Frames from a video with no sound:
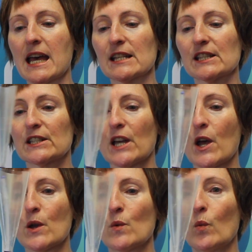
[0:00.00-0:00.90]

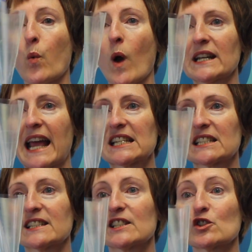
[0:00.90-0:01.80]
So what
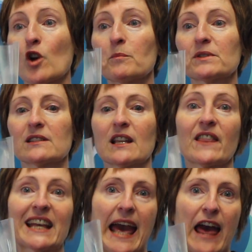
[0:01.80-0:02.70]
actually stops
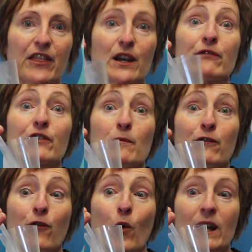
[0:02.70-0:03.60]
the catheter from
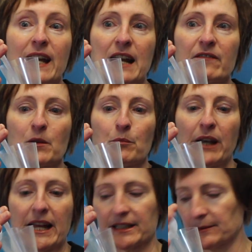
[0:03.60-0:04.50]
falling out of the
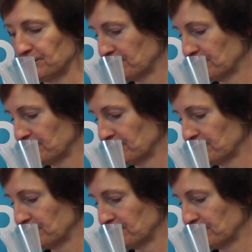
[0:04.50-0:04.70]
bladder?